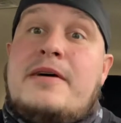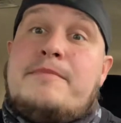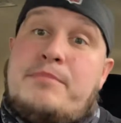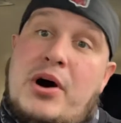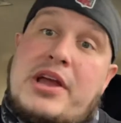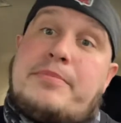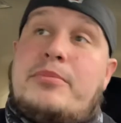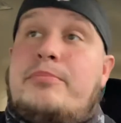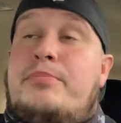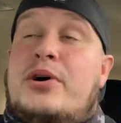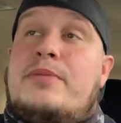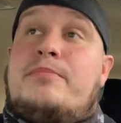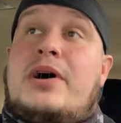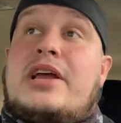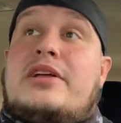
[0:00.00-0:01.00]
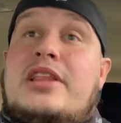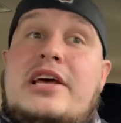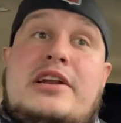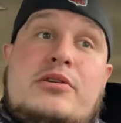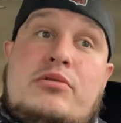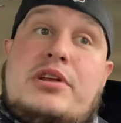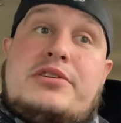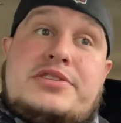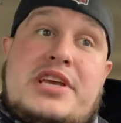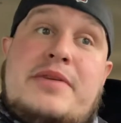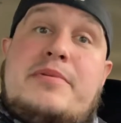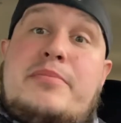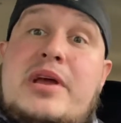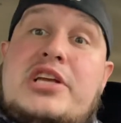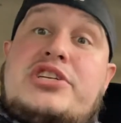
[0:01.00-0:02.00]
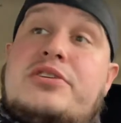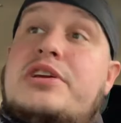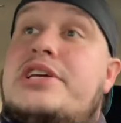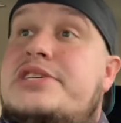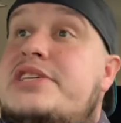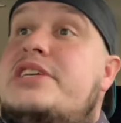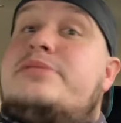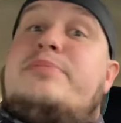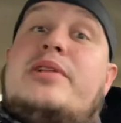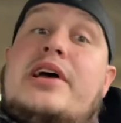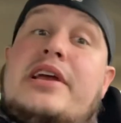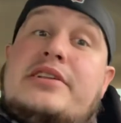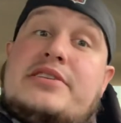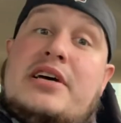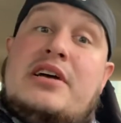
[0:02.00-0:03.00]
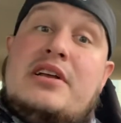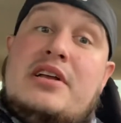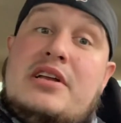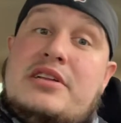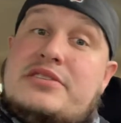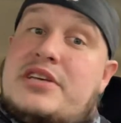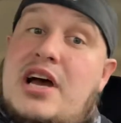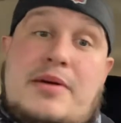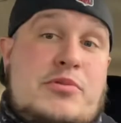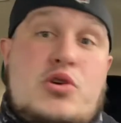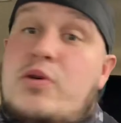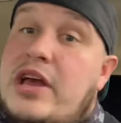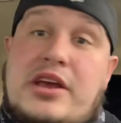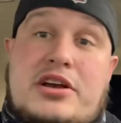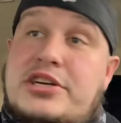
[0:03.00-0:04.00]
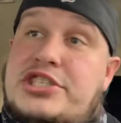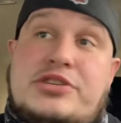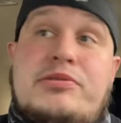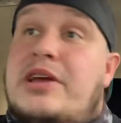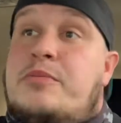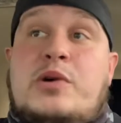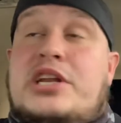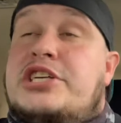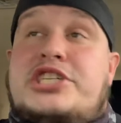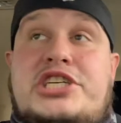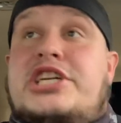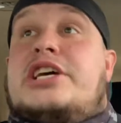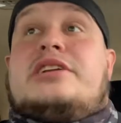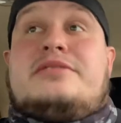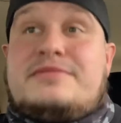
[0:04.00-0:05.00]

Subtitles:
Put Mike Glennon on your team and make sure he sees playing time. You ain't winning shit.